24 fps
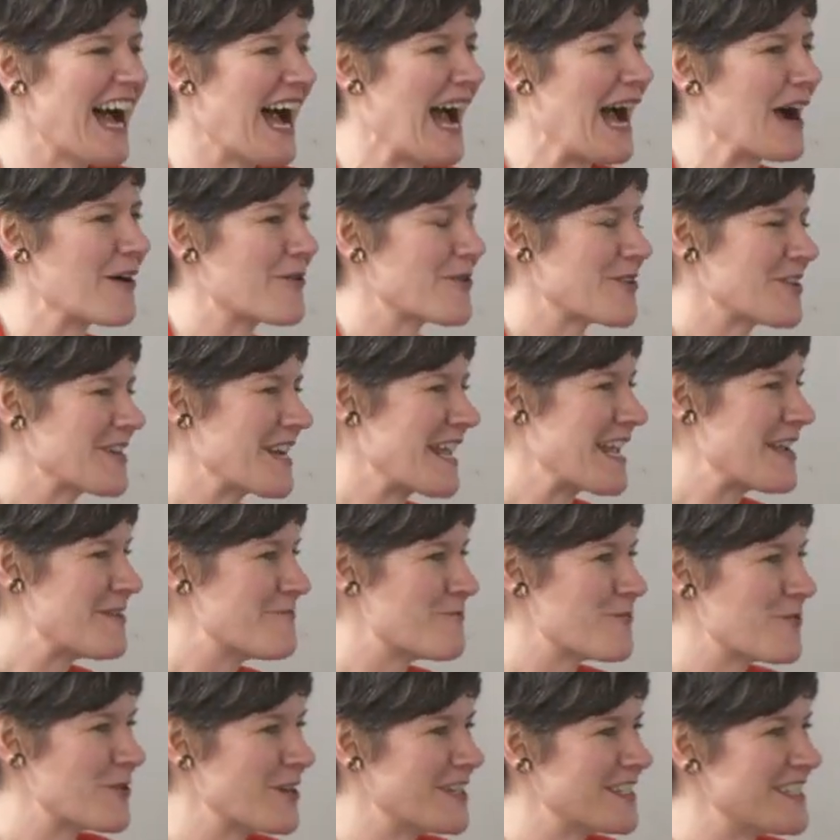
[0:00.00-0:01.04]
Our
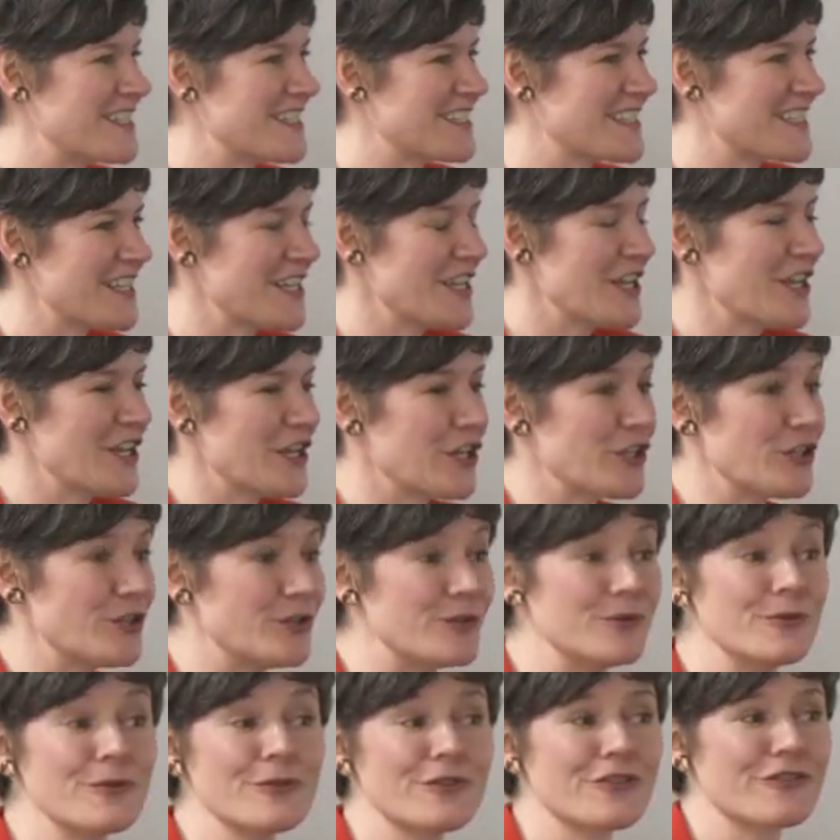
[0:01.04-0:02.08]
name was
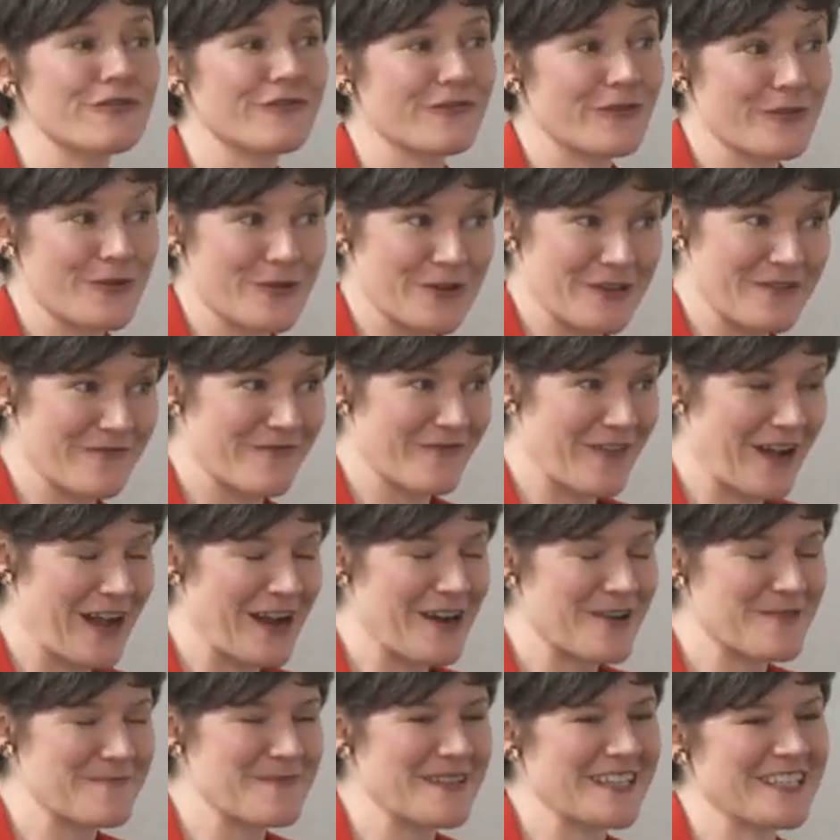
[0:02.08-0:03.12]
Youth for
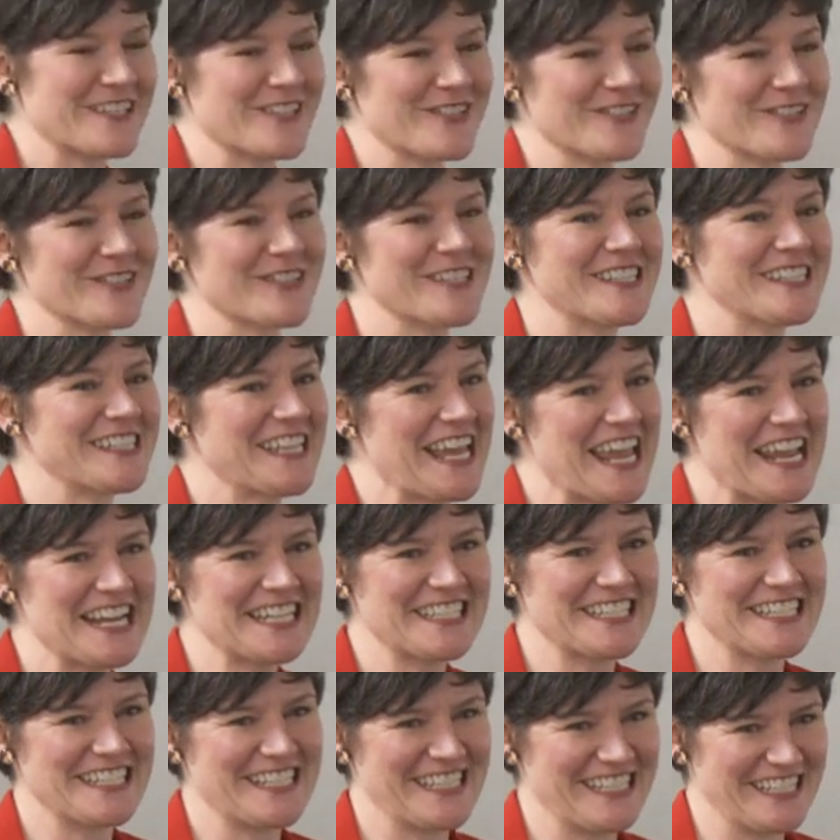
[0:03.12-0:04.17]
Environmental
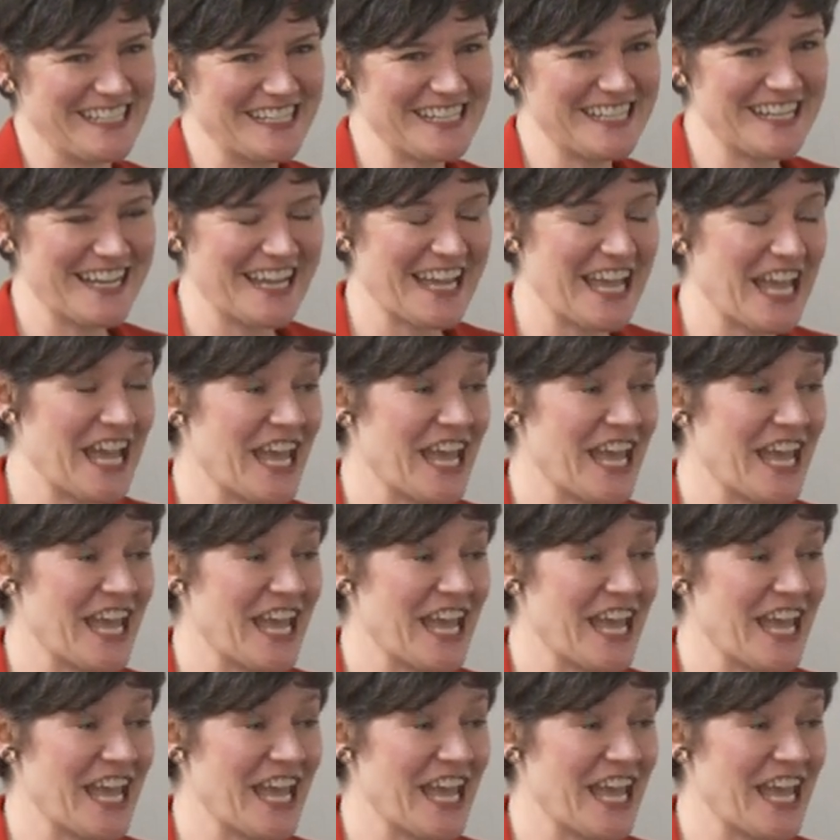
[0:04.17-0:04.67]
Sanctity.